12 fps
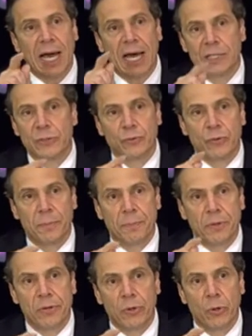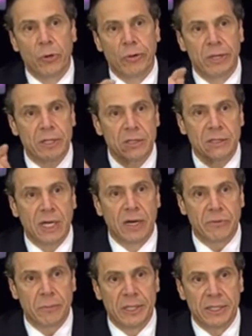entrepreneurial
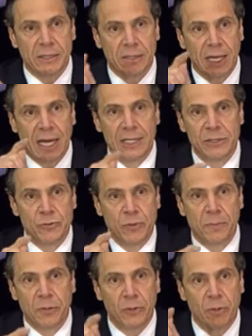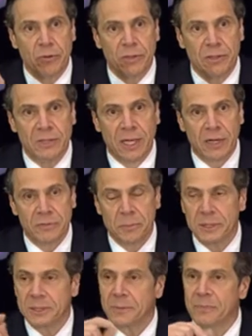government. Entrepreneurial government.